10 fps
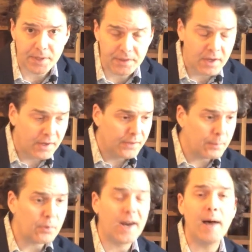But the
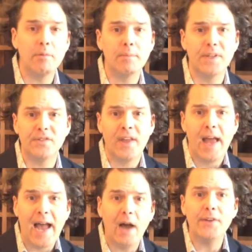problem is,
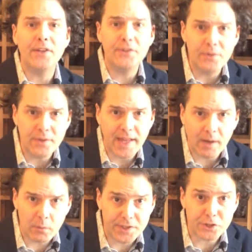how do you do
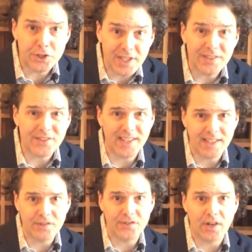that when you're just
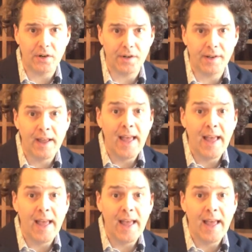getting started?